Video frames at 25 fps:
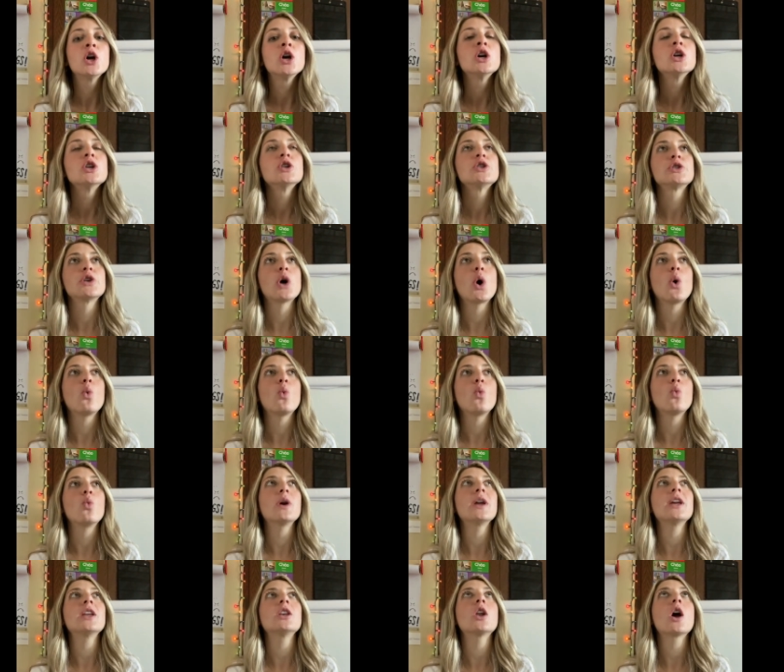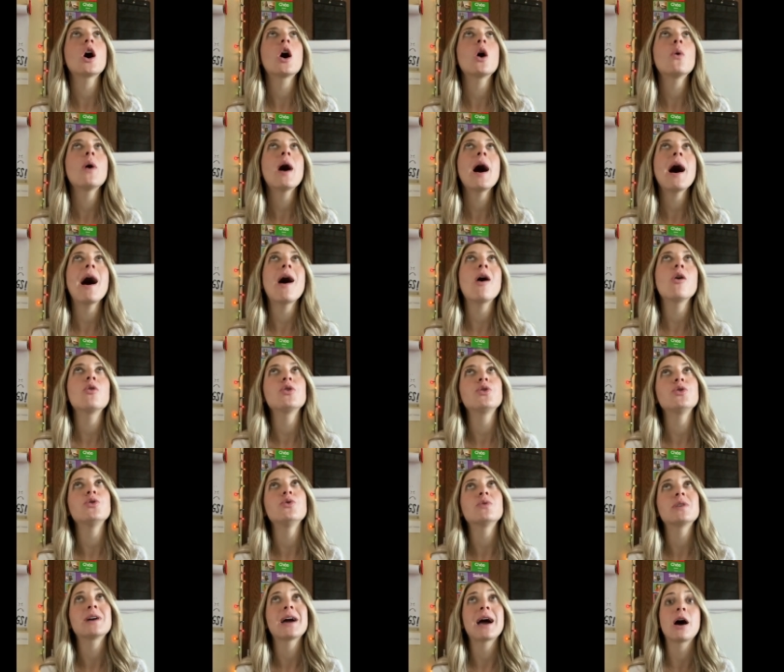So we know how
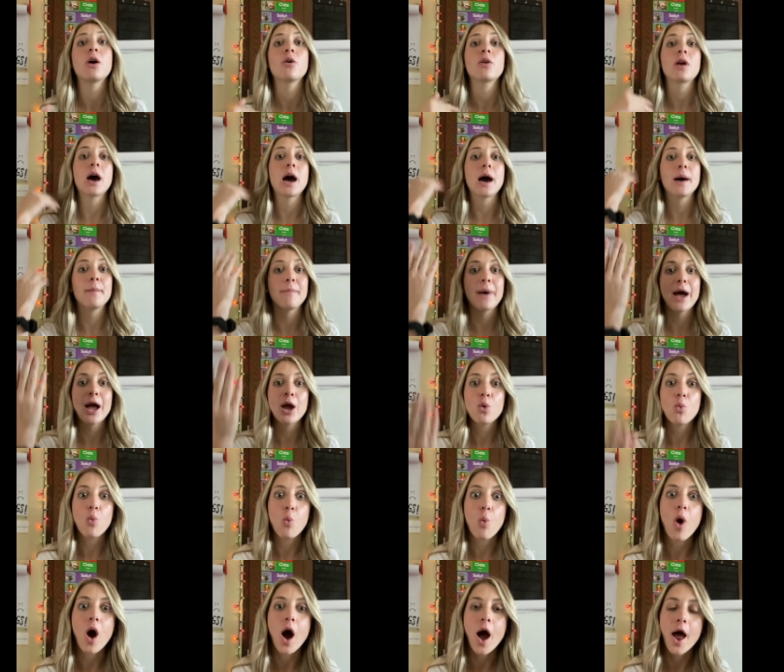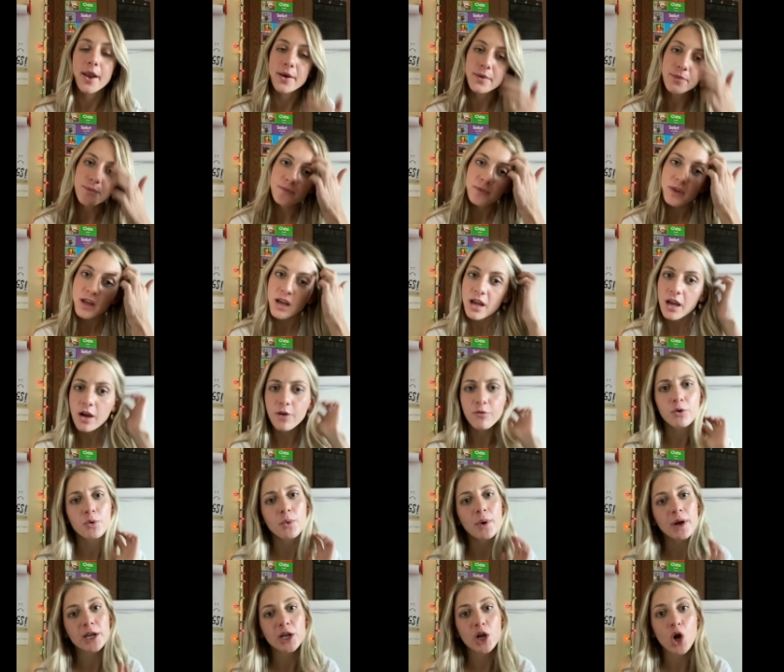to count on by 1. If we
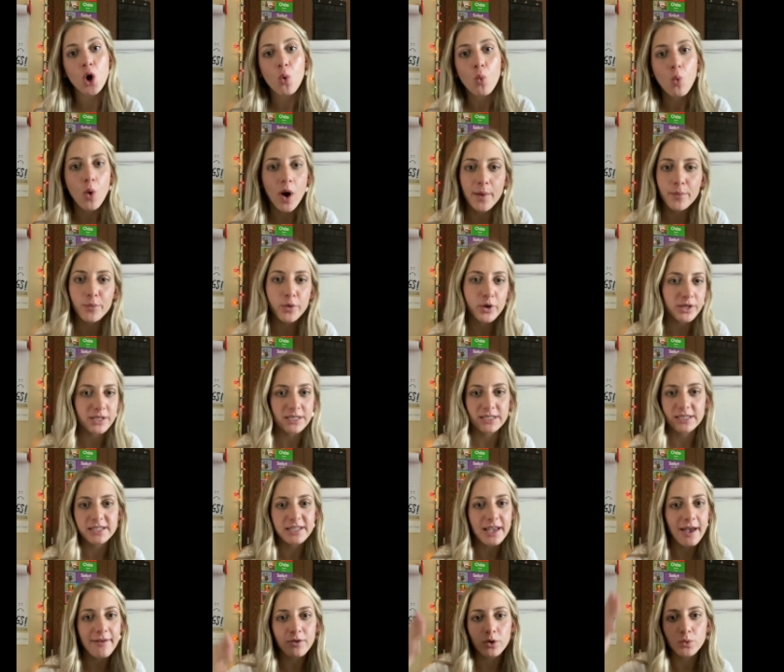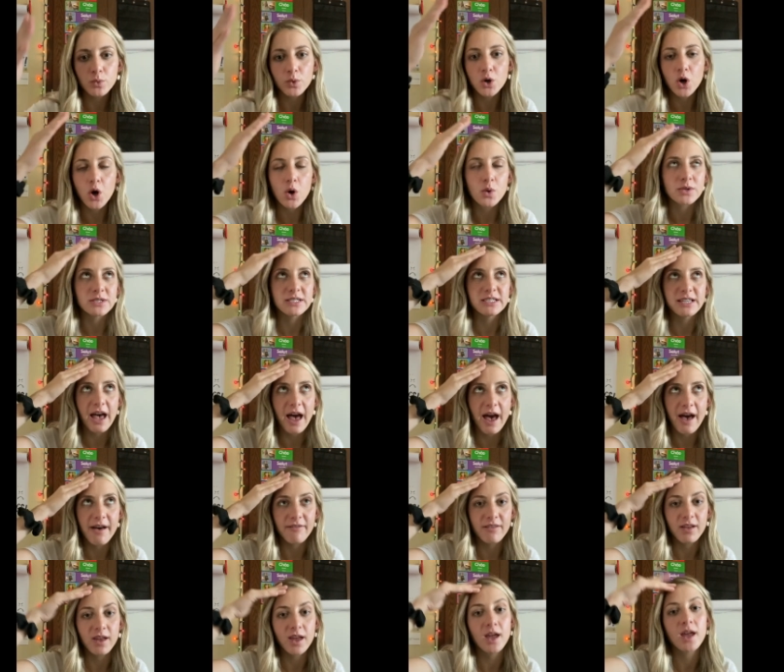want to know 1 more than 7, we'll go
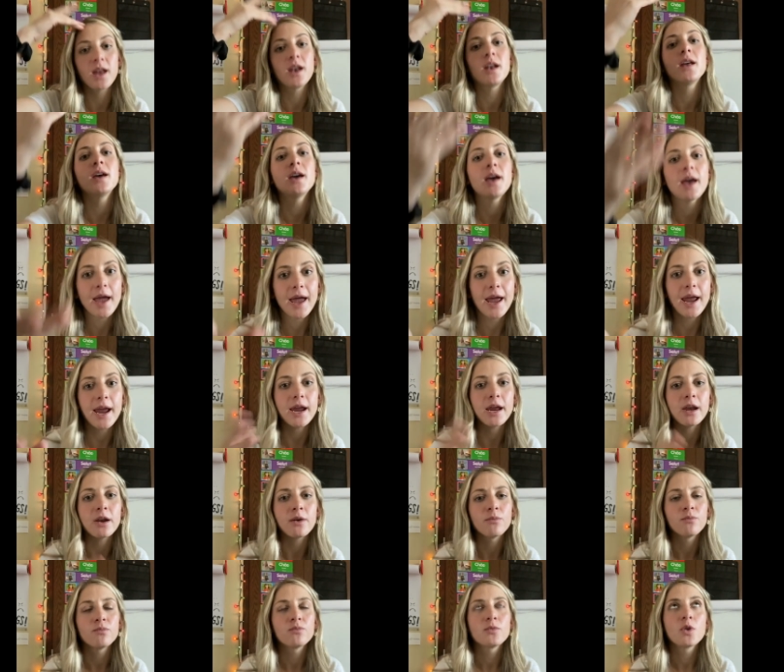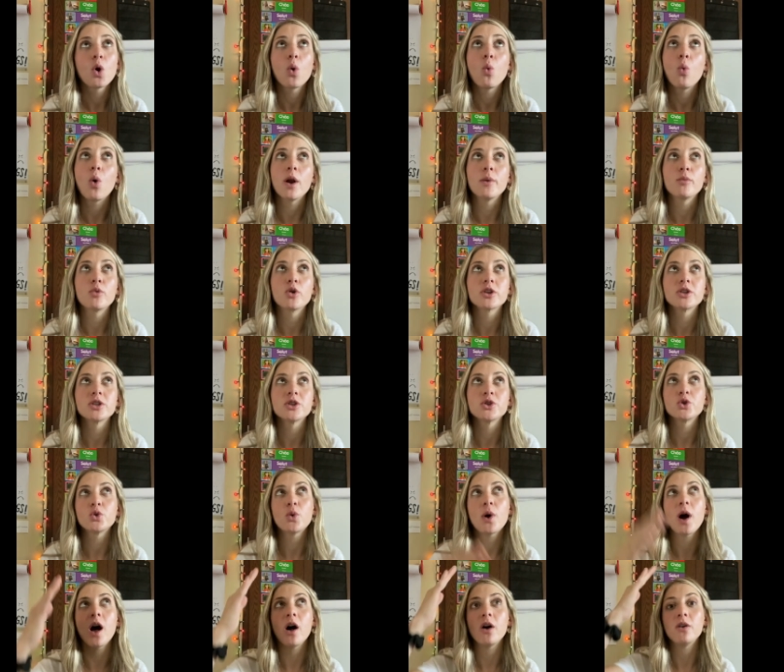7, 8. 1 more than
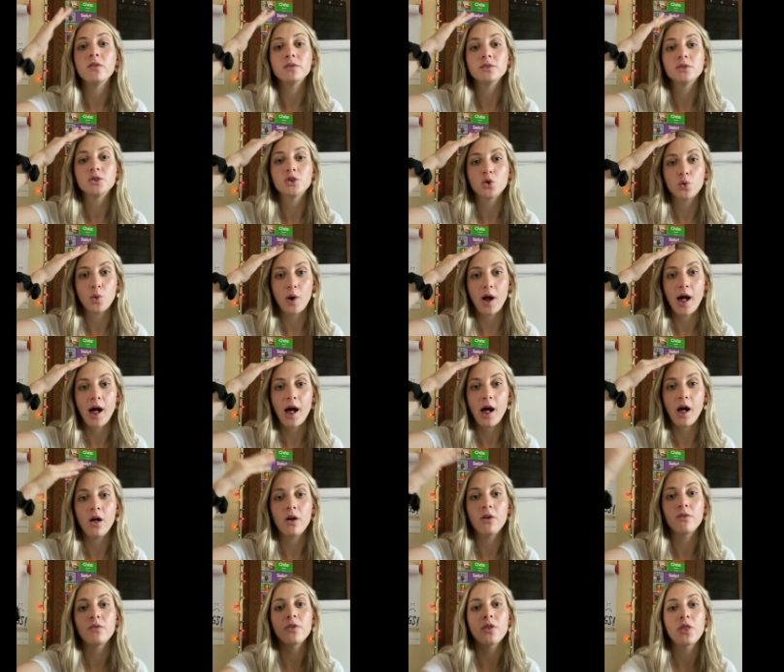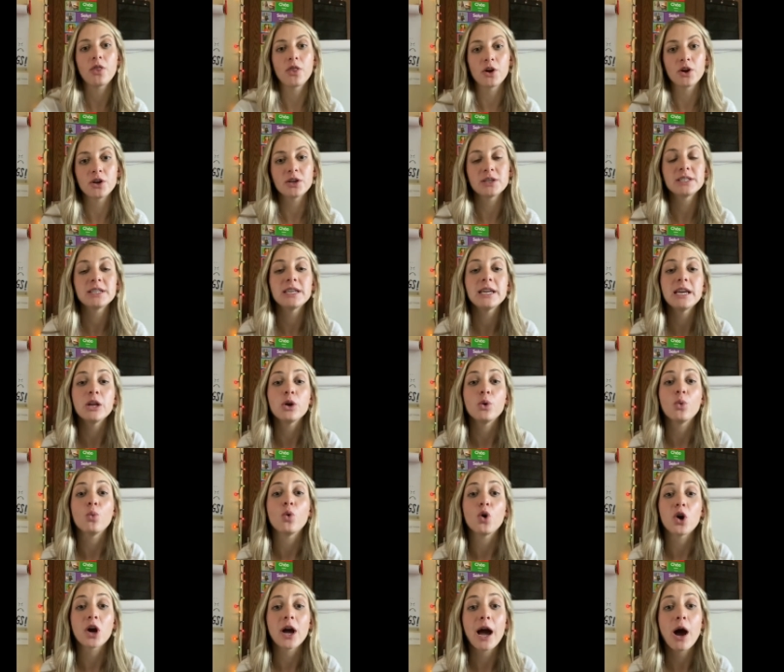12, 12, 13.
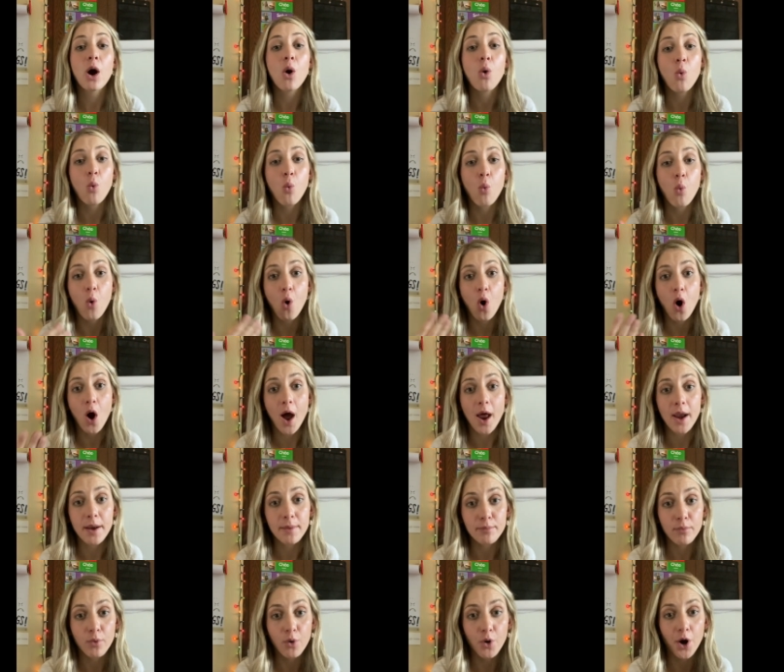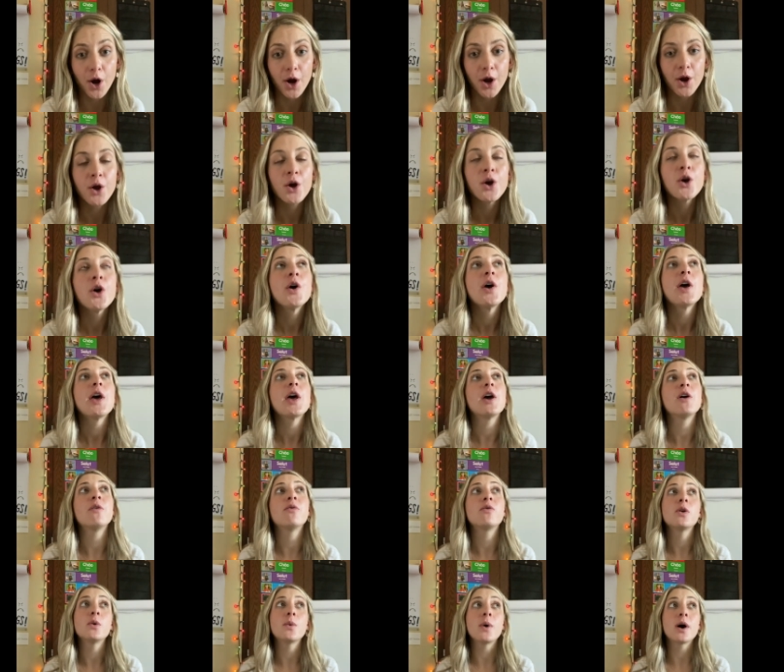We'll count 1 more.
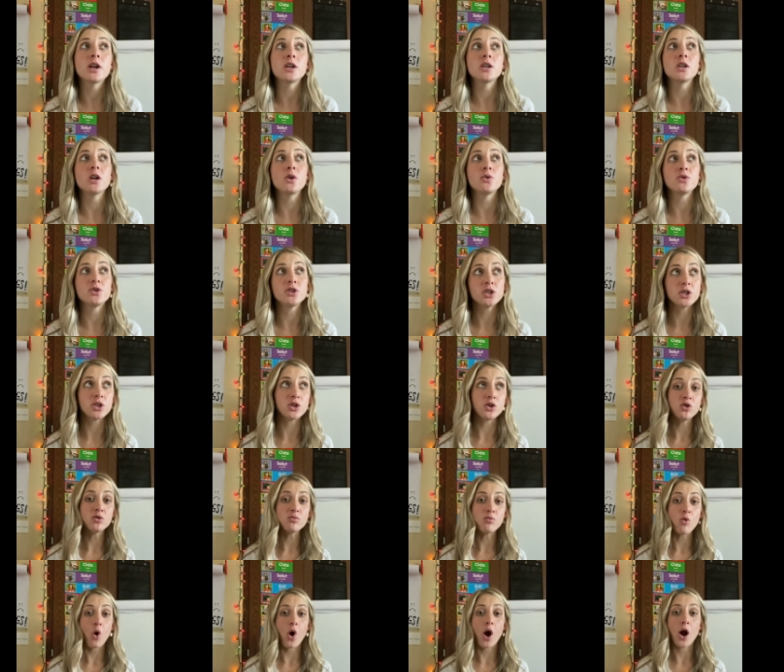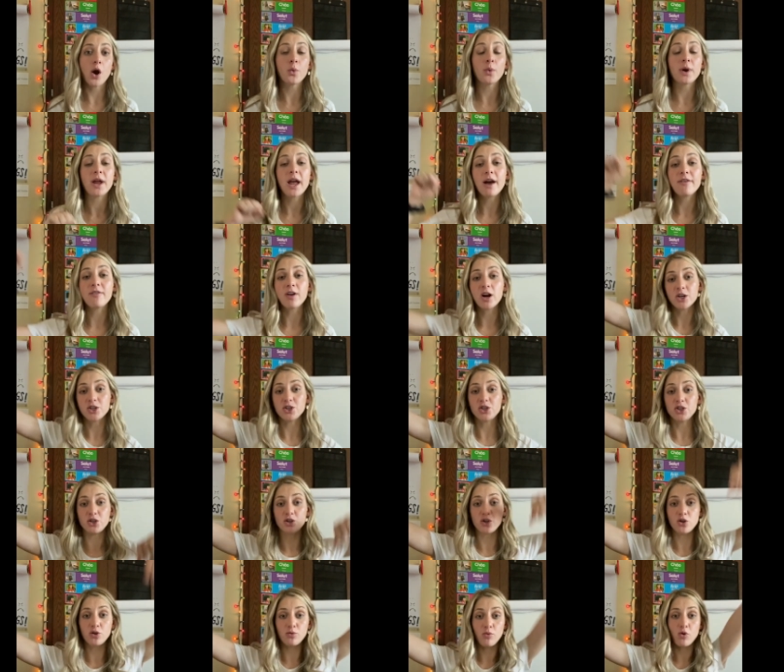If we want to know 2 more, we have our
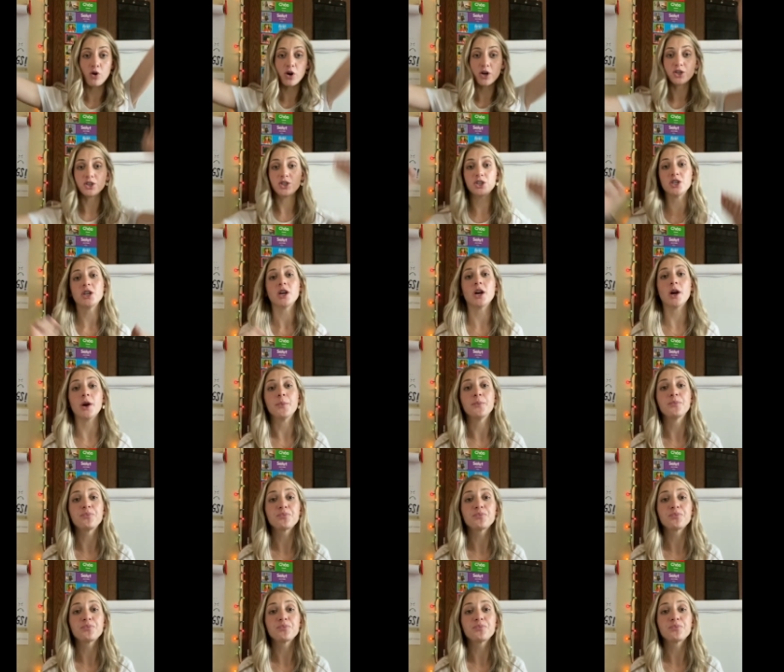2 more cheer.